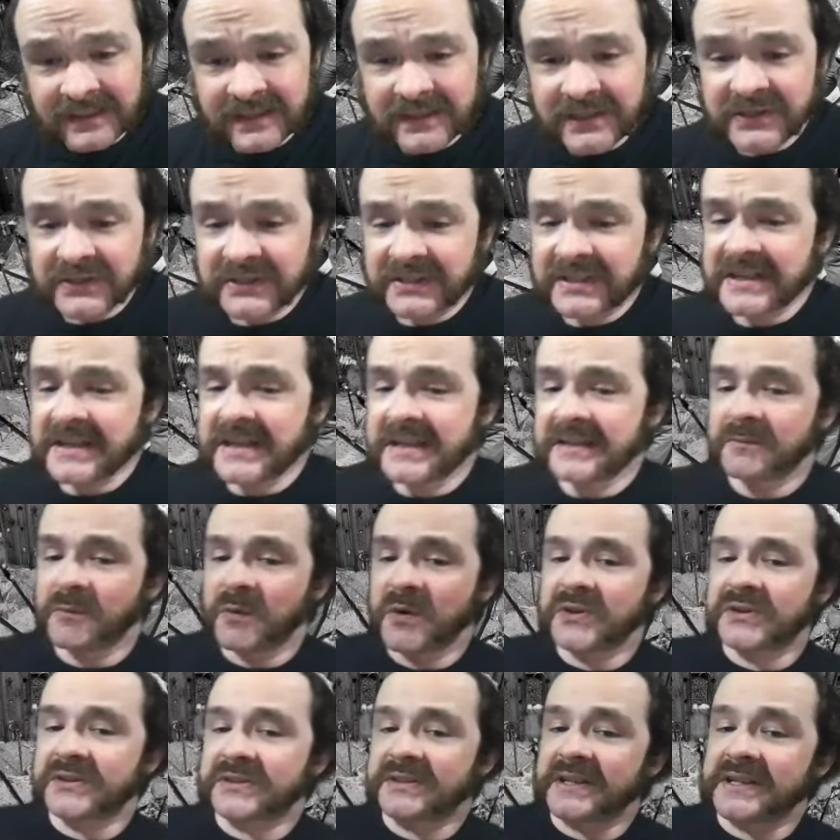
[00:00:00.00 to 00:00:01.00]
You see, it
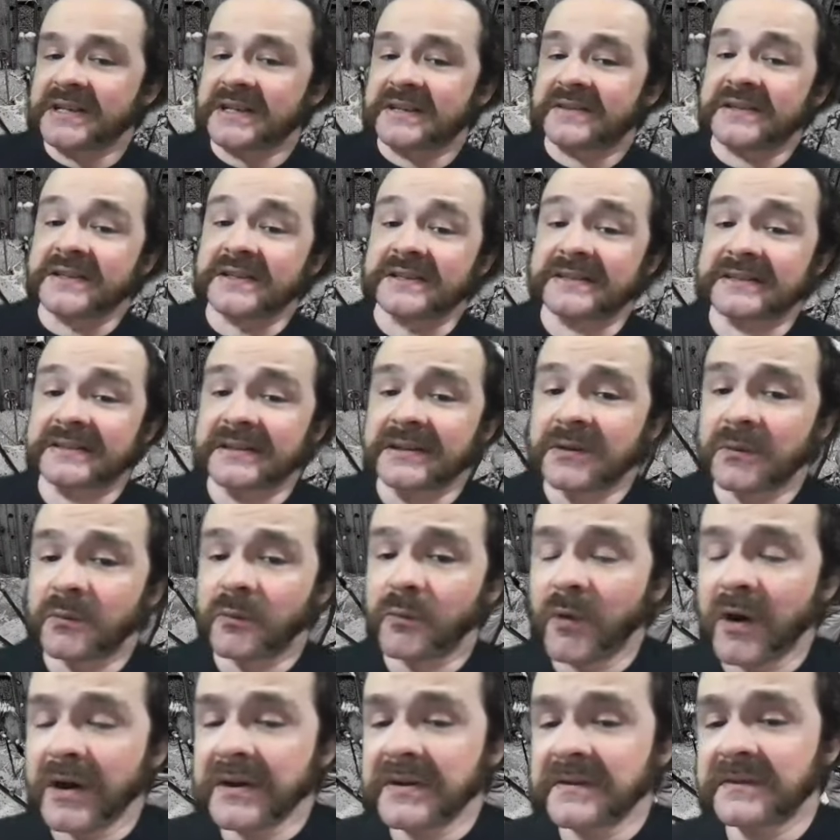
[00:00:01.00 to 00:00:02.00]
works like this.
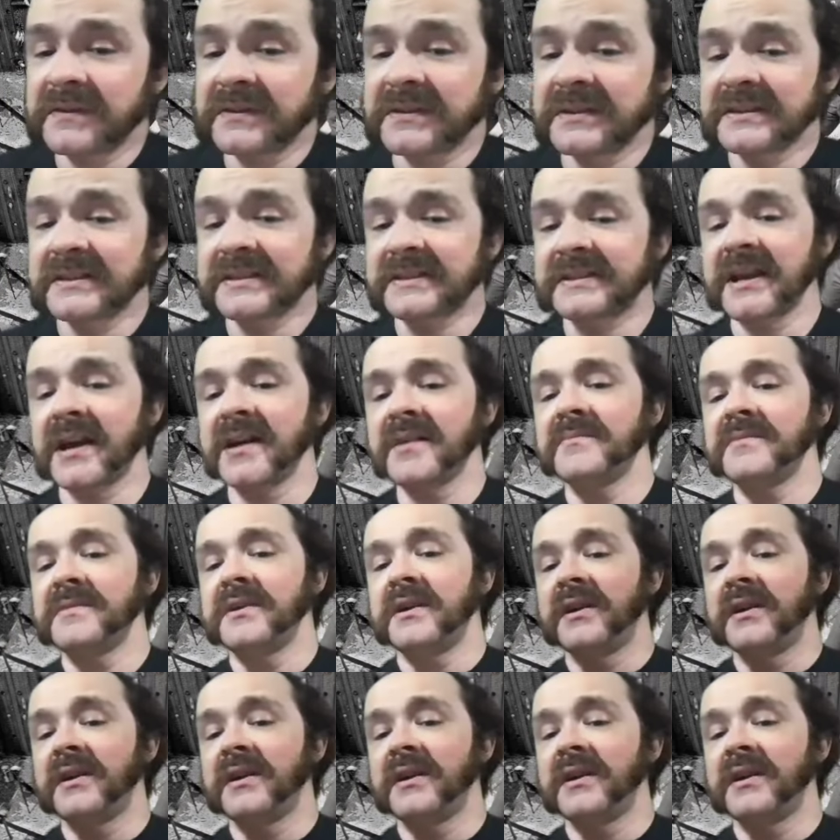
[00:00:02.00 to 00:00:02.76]
Some